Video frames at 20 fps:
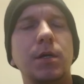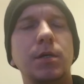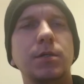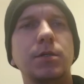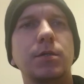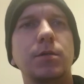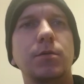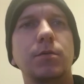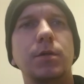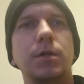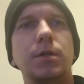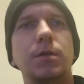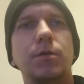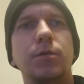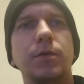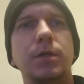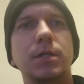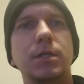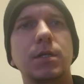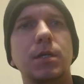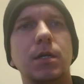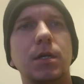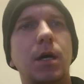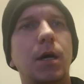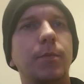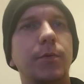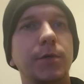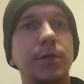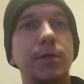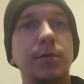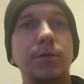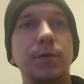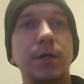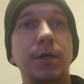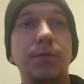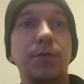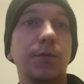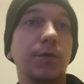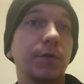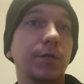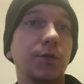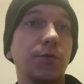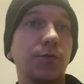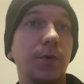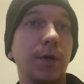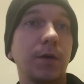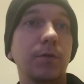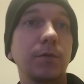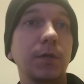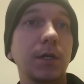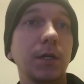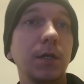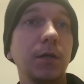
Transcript: so that there isn't an opportunity for a surround